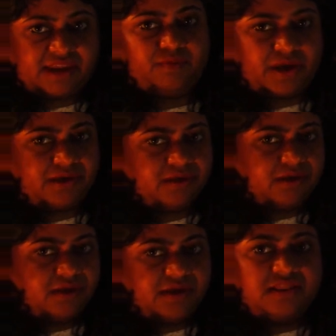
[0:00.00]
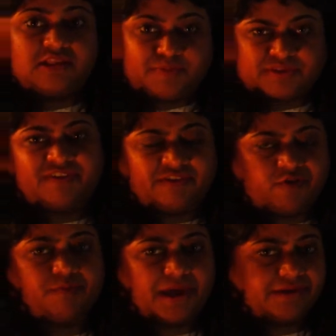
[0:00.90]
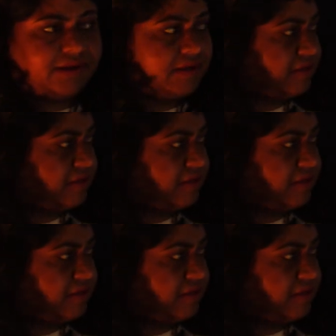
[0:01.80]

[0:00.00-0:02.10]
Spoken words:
anyway, in the specified format.